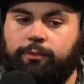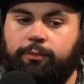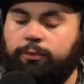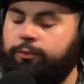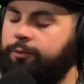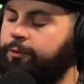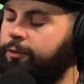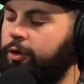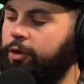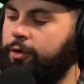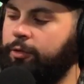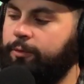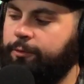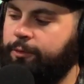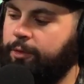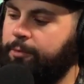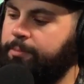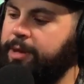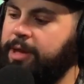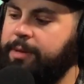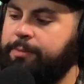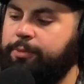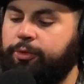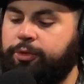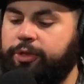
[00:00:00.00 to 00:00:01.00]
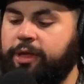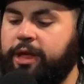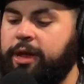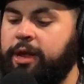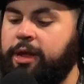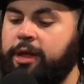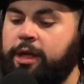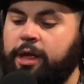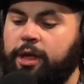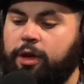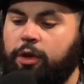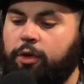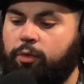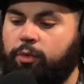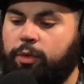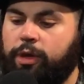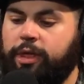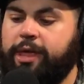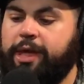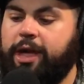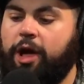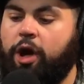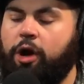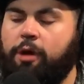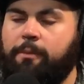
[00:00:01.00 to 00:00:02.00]
for people that
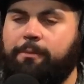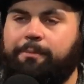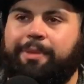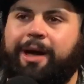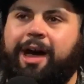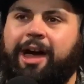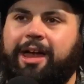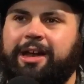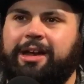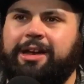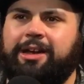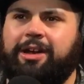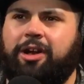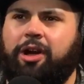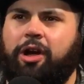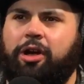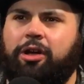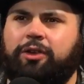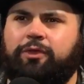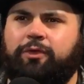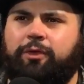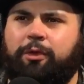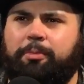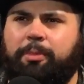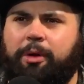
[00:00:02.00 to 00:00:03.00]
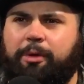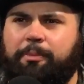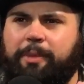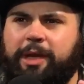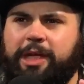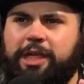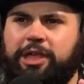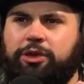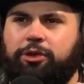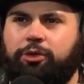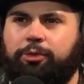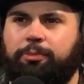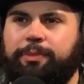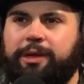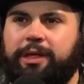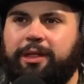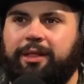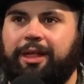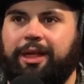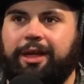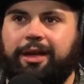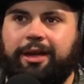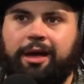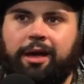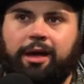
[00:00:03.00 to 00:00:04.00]
really aren't bought into college football, but you'll be
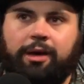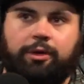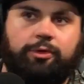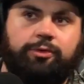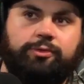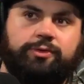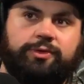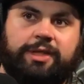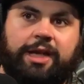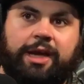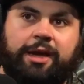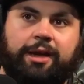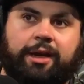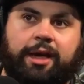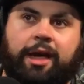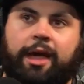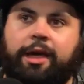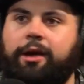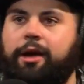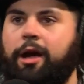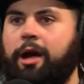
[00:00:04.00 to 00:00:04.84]
like, oh, who's that guy?